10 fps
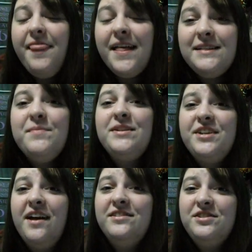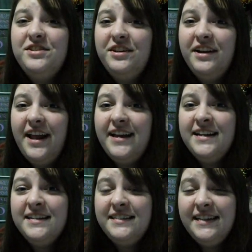That's my challenge to you today.
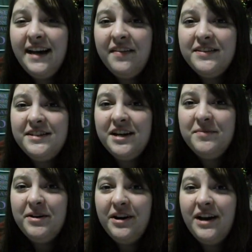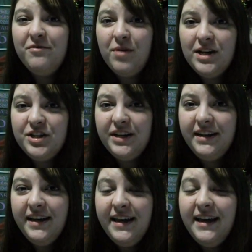Seek out this documentary and watch it.
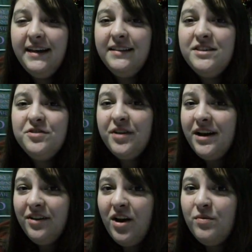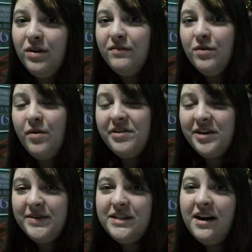It lays great groundwork for what we're
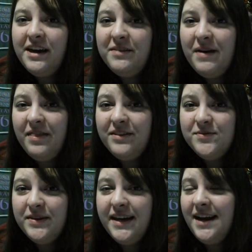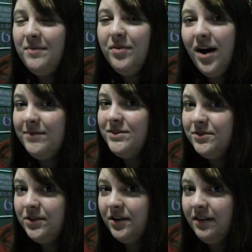going to be talking about this week, and I promise
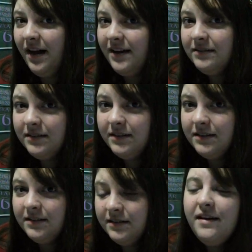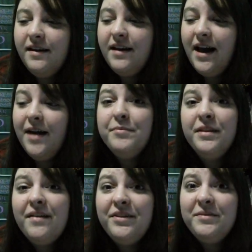you'll learn a lot. I'm
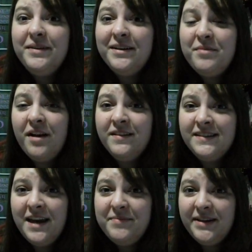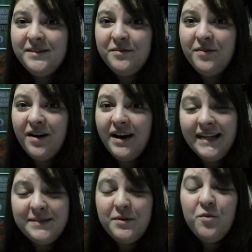loving being a part of this campaign so far.
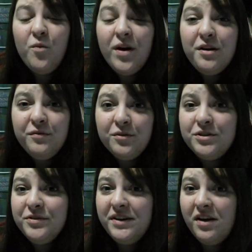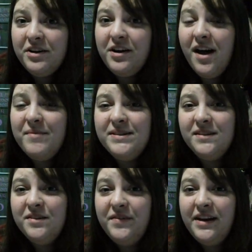It's been wonderful to read all your comments
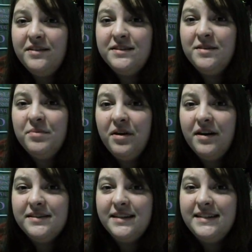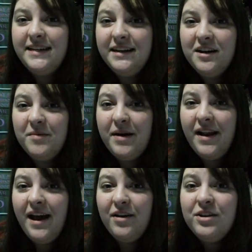on the videos and the blogs and to hear about
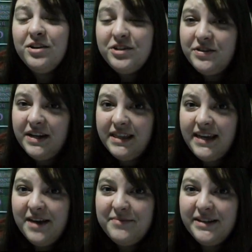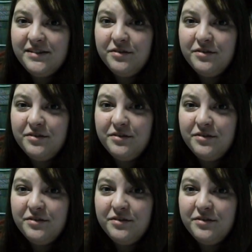how you're doing in the campaign